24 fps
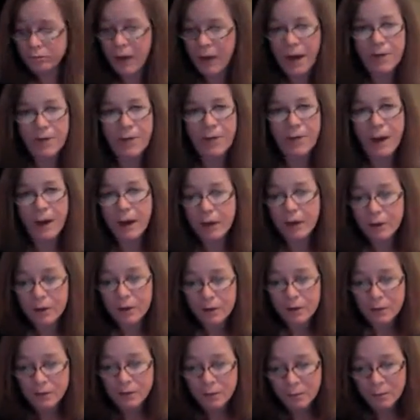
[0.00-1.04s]
Haven't had to
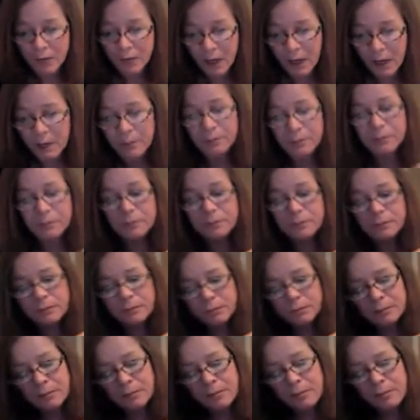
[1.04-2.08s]
use them yet,
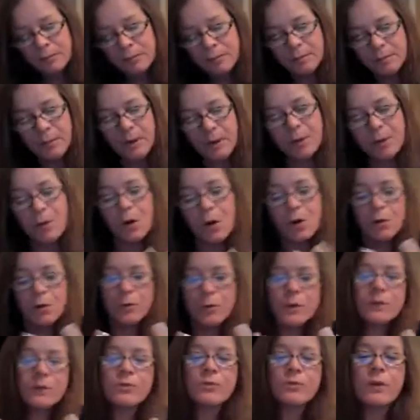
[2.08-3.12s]
but I'm
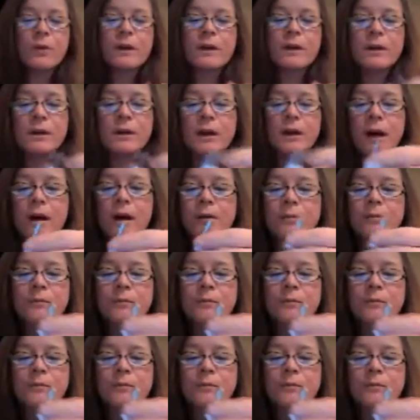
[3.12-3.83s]
always ready to go.